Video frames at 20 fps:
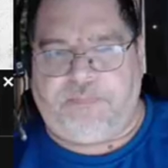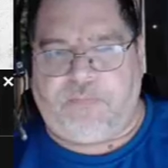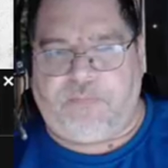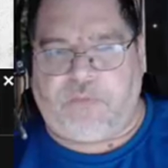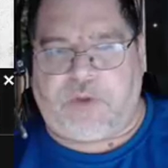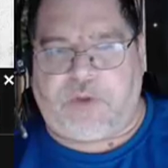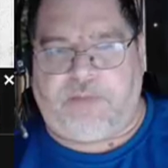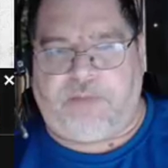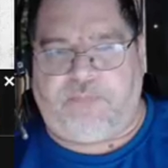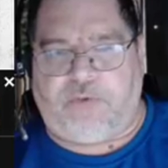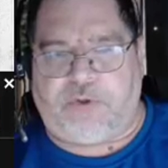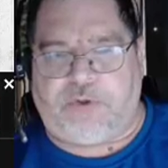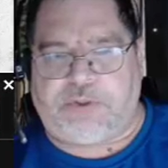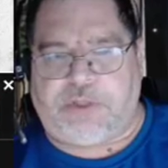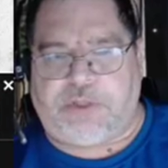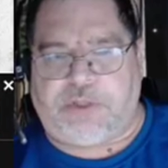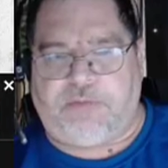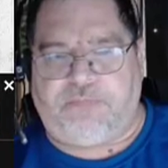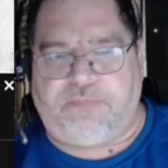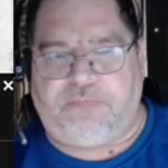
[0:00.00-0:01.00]
Okay, first
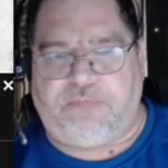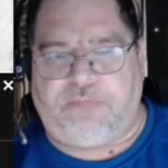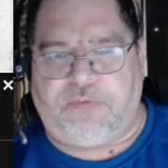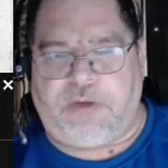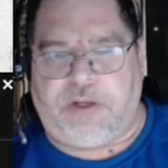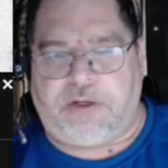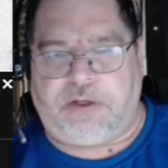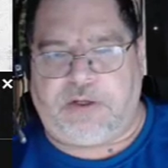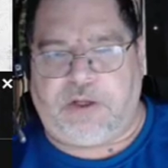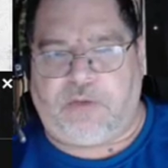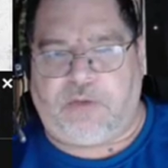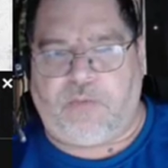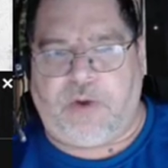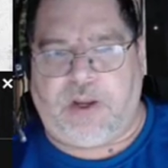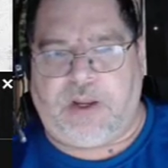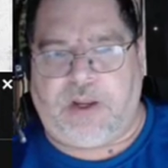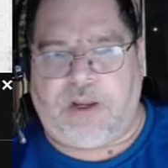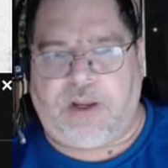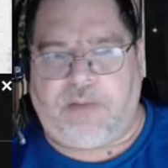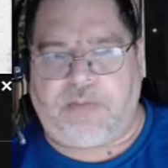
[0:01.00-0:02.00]
off, in a good
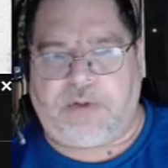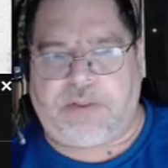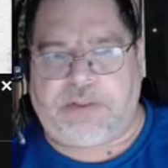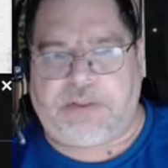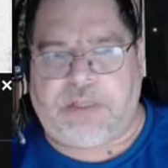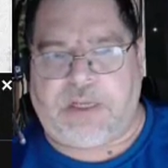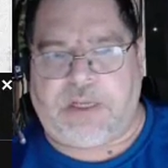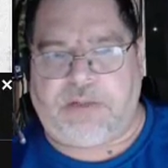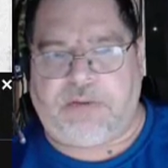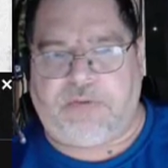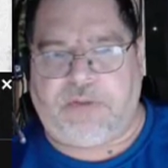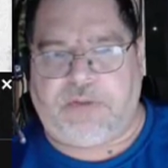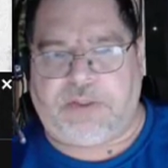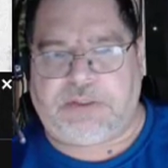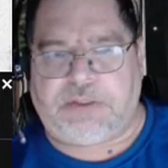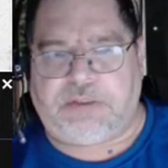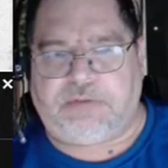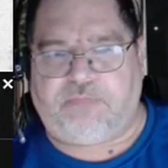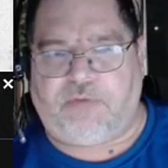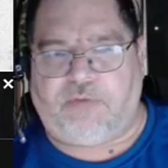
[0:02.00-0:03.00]
way, I'm going to say that
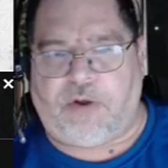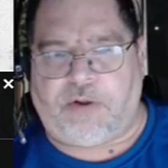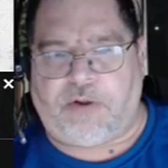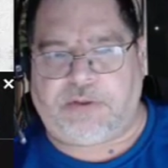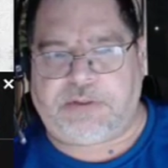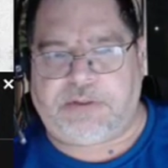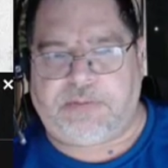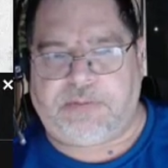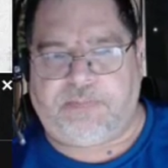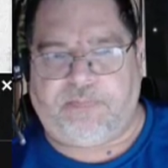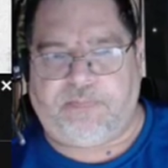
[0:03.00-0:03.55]
this is false.